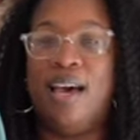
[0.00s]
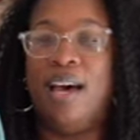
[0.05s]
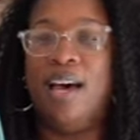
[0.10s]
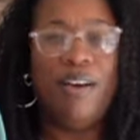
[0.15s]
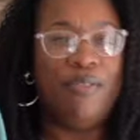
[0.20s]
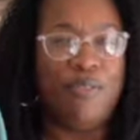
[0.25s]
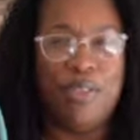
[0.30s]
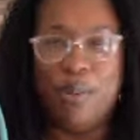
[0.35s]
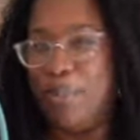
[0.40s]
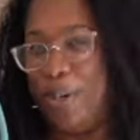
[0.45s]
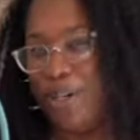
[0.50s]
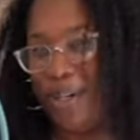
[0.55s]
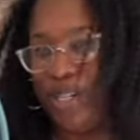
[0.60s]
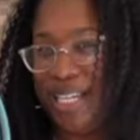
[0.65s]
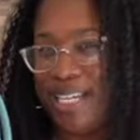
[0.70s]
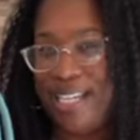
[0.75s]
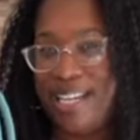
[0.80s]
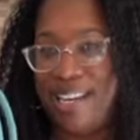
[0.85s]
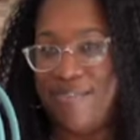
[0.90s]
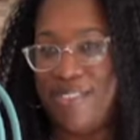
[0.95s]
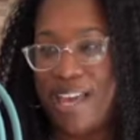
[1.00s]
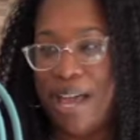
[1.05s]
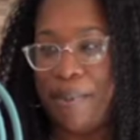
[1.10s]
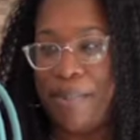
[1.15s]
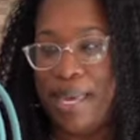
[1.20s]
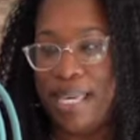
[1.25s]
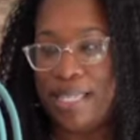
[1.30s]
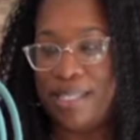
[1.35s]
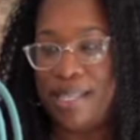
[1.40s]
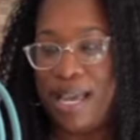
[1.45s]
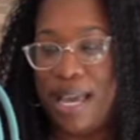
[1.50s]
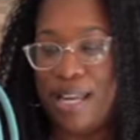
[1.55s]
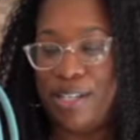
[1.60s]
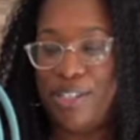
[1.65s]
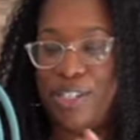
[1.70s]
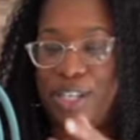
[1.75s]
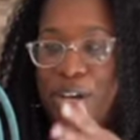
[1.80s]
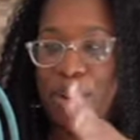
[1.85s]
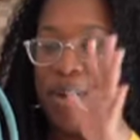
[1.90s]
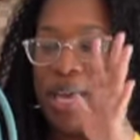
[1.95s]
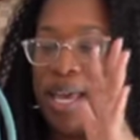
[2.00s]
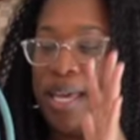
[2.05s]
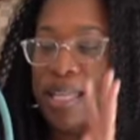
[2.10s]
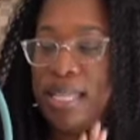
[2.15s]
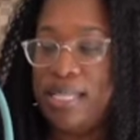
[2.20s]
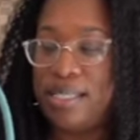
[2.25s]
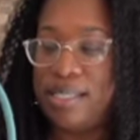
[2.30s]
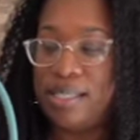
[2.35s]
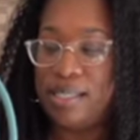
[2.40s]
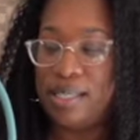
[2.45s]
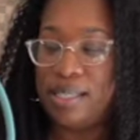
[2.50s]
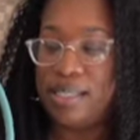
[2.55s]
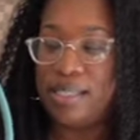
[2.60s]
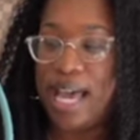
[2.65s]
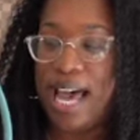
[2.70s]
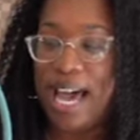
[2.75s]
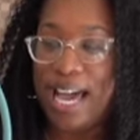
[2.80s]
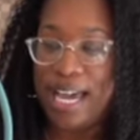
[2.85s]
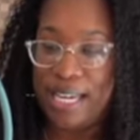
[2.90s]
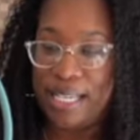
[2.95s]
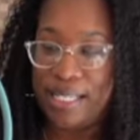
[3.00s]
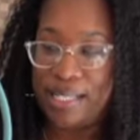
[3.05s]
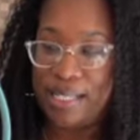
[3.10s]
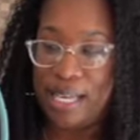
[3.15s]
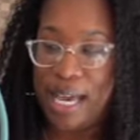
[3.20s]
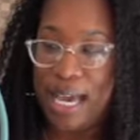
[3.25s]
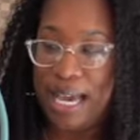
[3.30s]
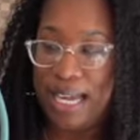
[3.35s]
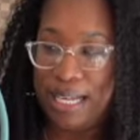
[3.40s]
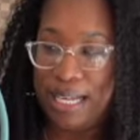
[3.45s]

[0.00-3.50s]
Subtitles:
of the Birkin, if that makes sense. So this is the size